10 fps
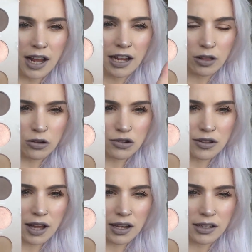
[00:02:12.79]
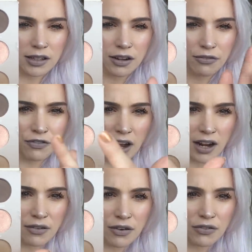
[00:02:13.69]
It looks like
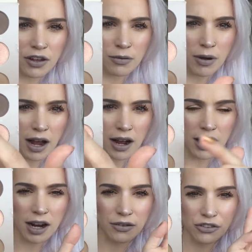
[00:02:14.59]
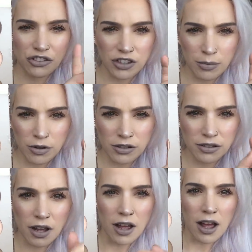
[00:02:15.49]
five of them are kind of shimmers,